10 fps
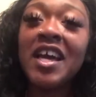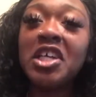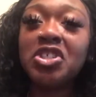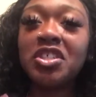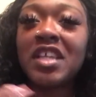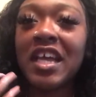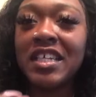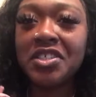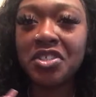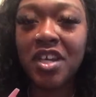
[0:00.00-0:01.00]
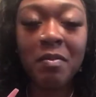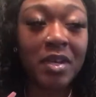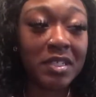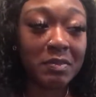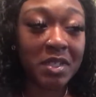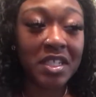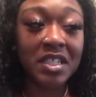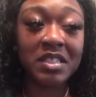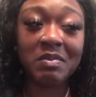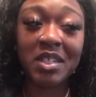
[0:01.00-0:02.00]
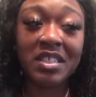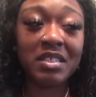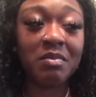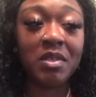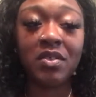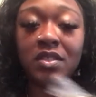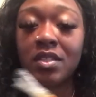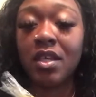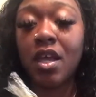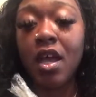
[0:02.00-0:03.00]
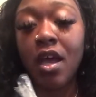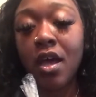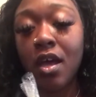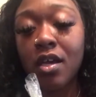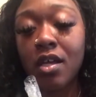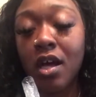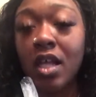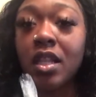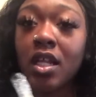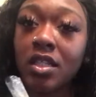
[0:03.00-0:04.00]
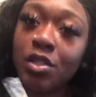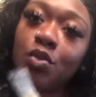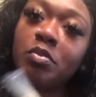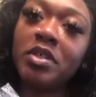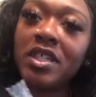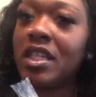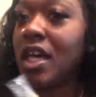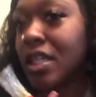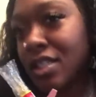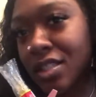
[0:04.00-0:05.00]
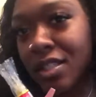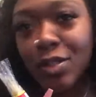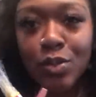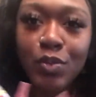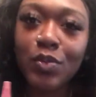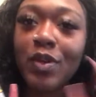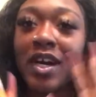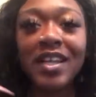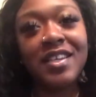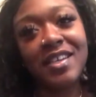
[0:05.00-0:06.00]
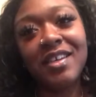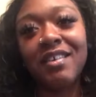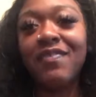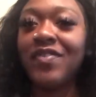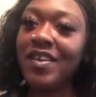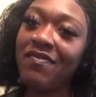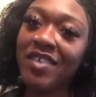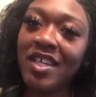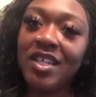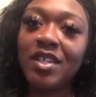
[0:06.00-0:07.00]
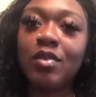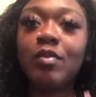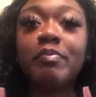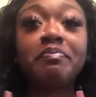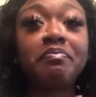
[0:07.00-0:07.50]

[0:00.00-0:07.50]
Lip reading: It's just like each time I smell it, it smells like something else. Y'all, I thought this would be a nice little idea, fun video.